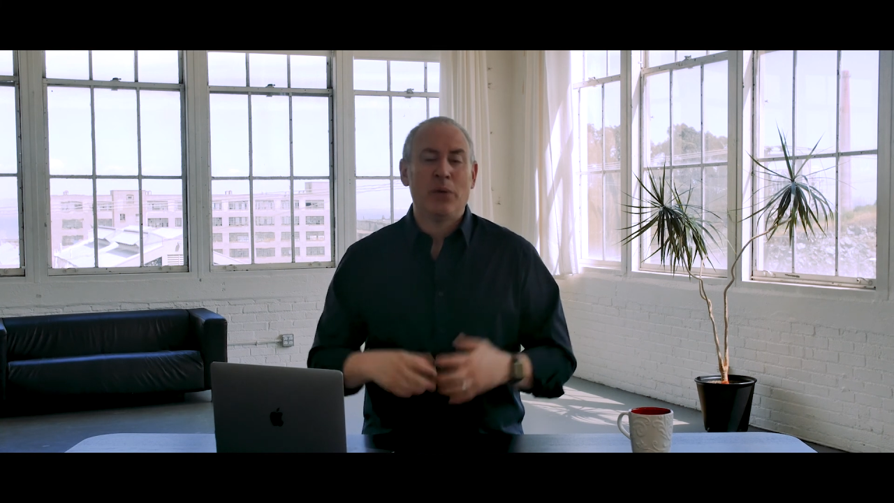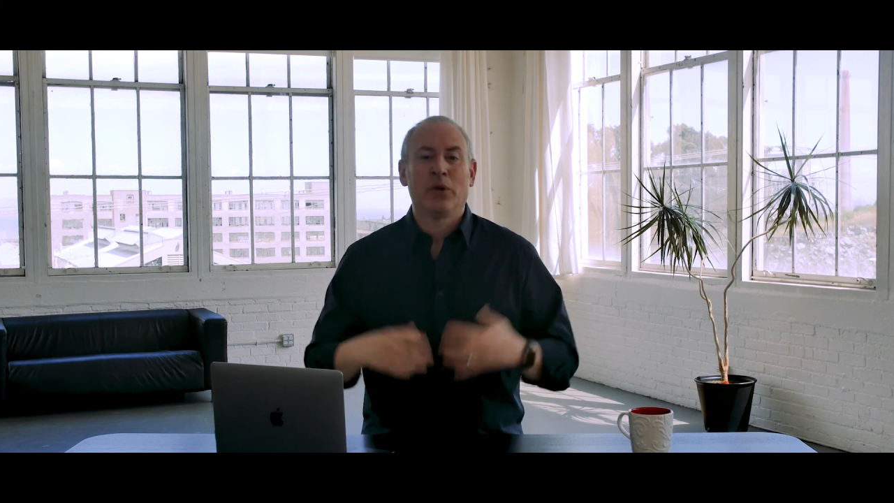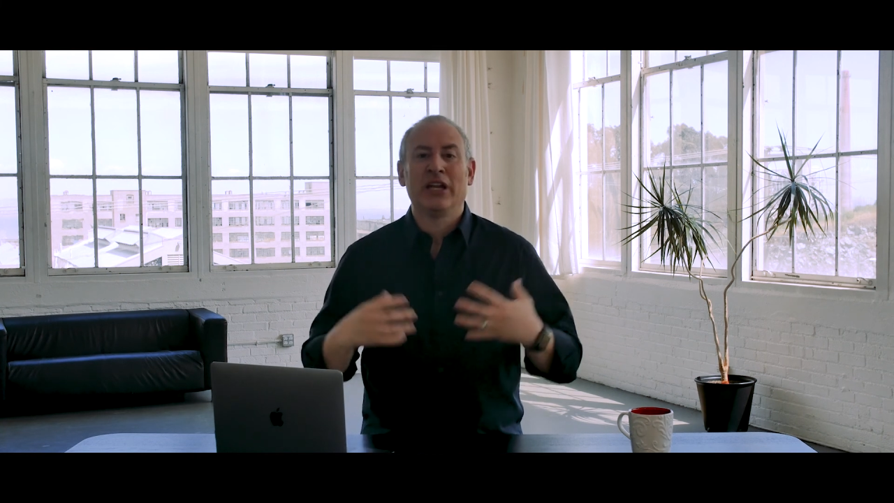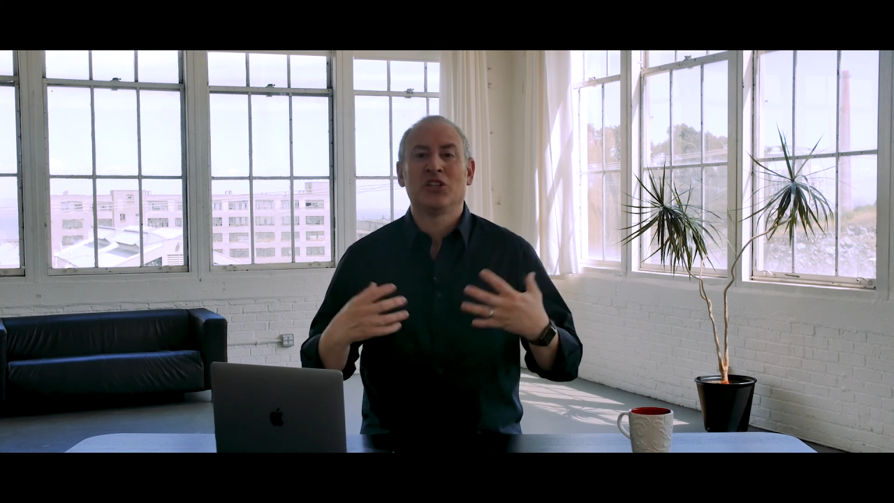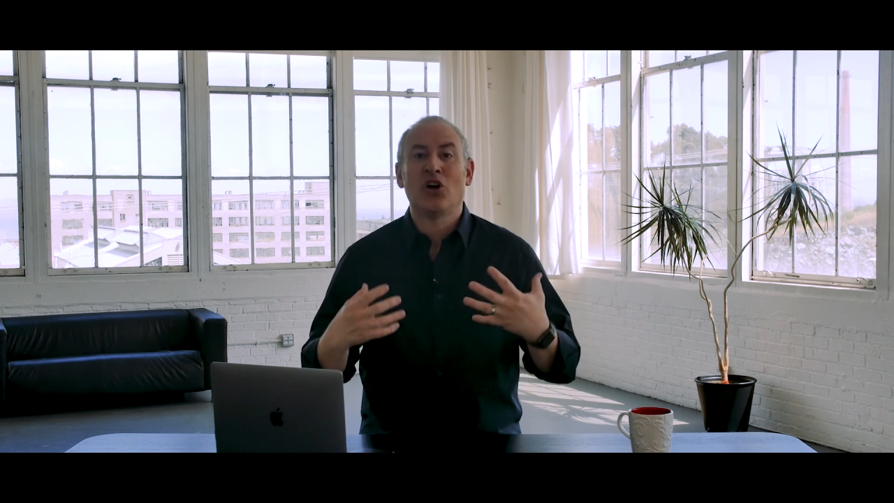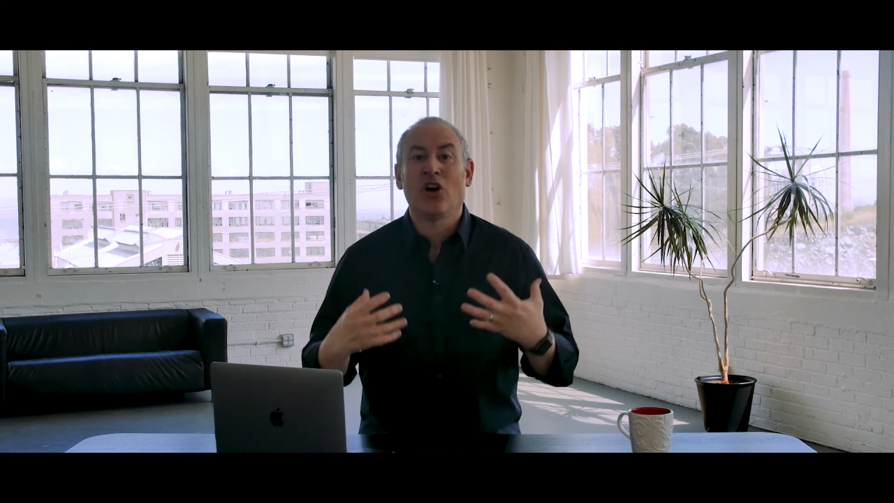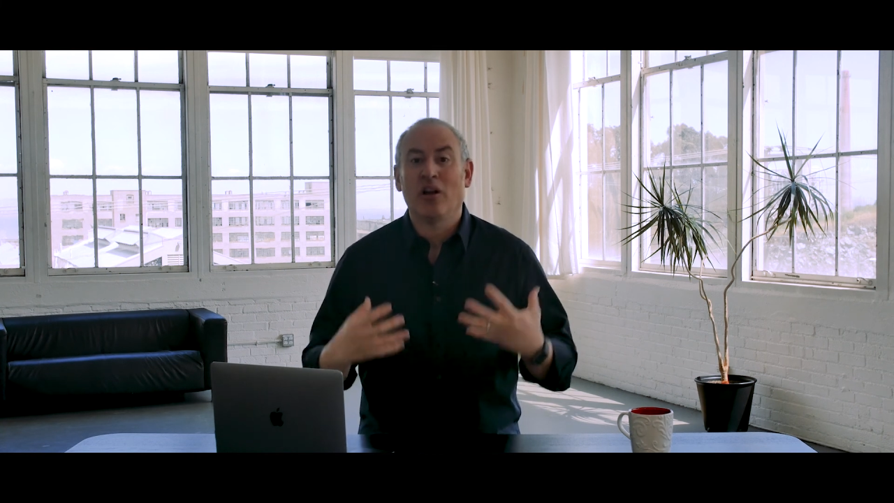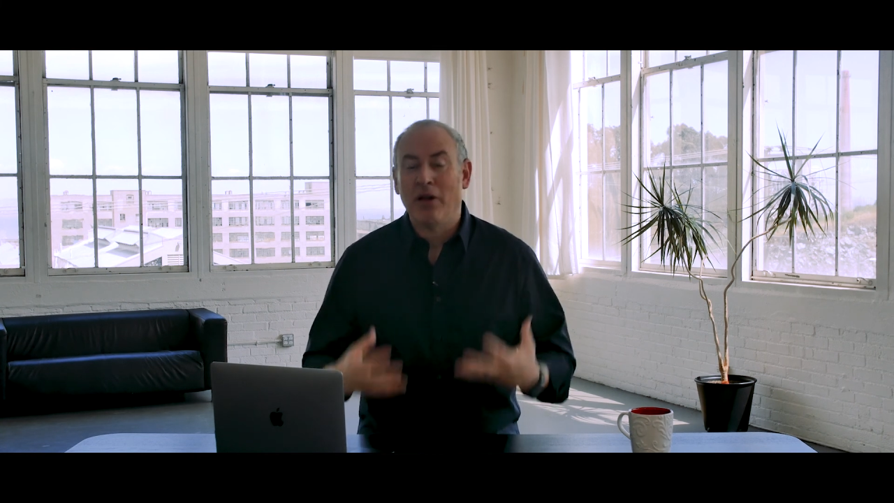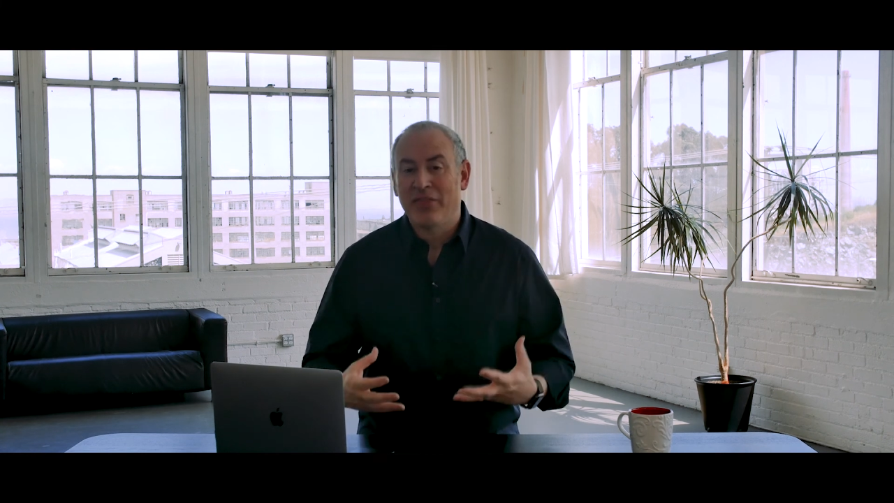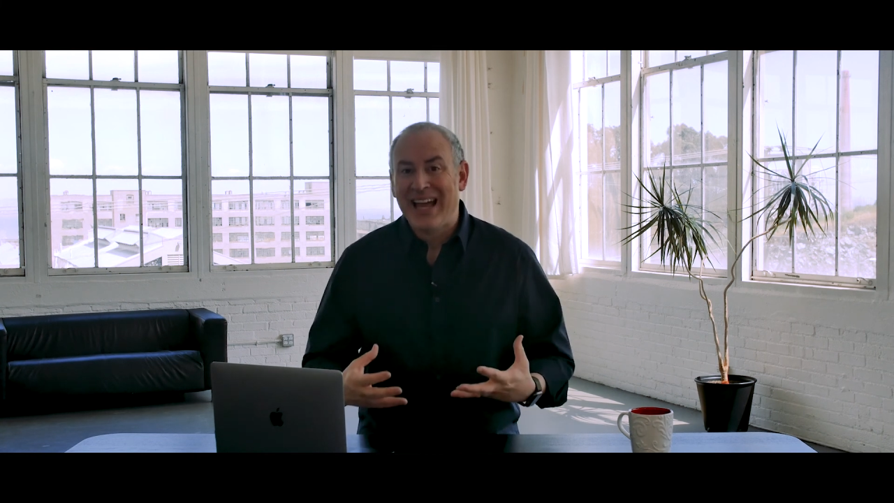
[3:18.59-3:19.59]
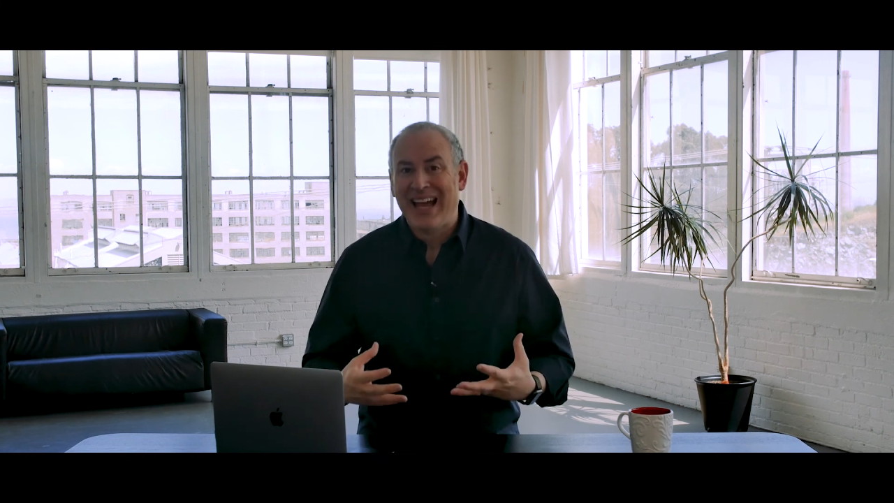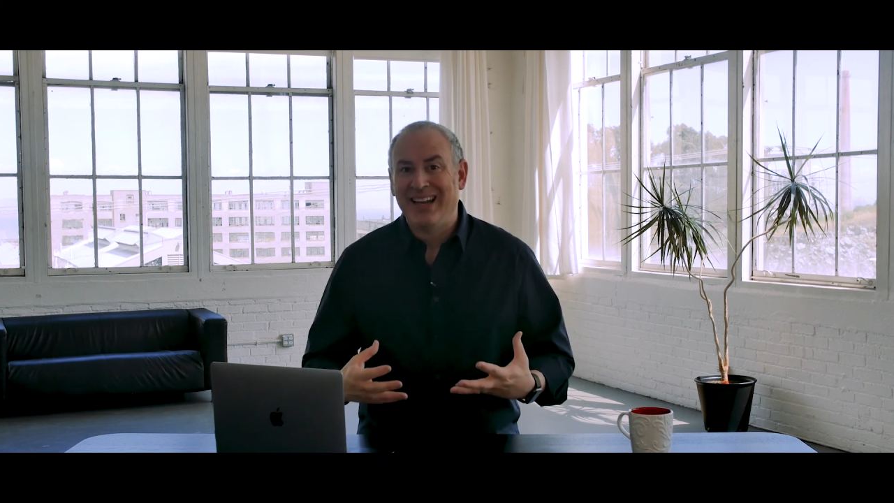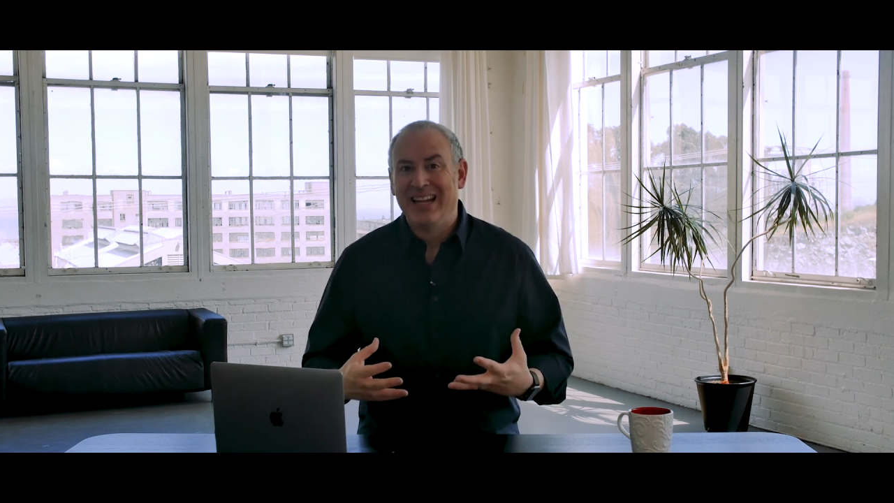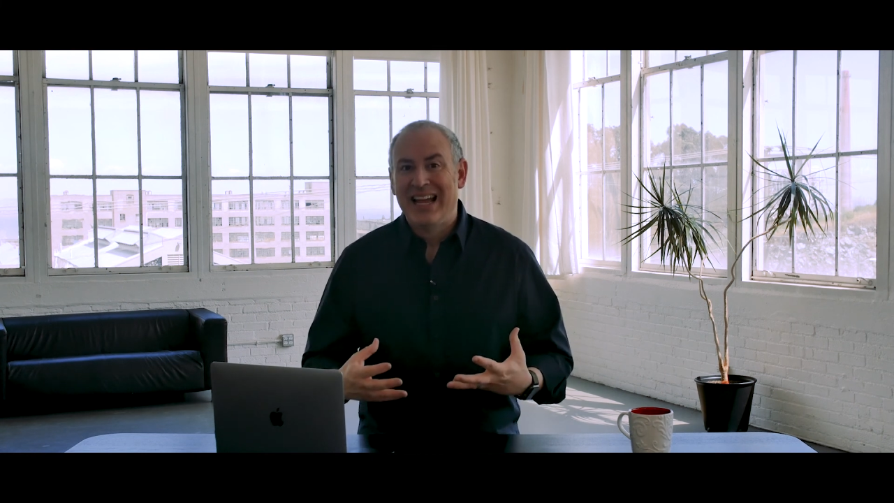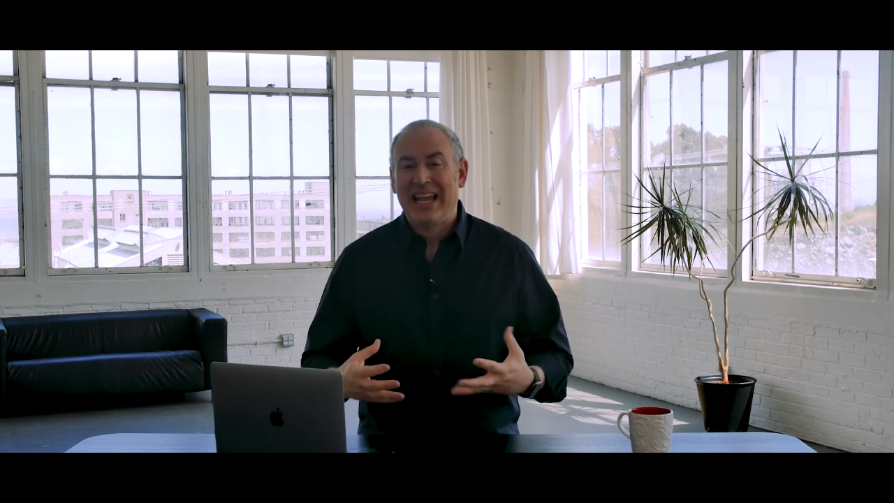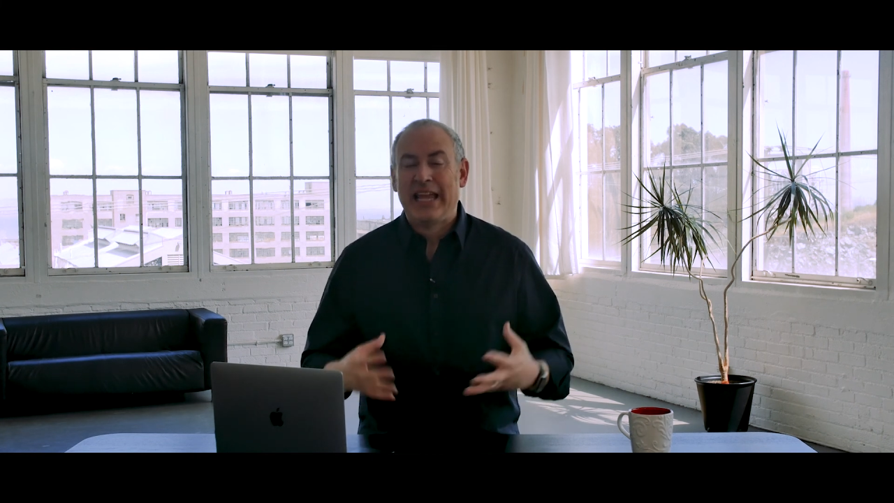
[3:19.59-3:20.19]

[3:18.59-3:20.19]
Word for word: and we're gonna talk about that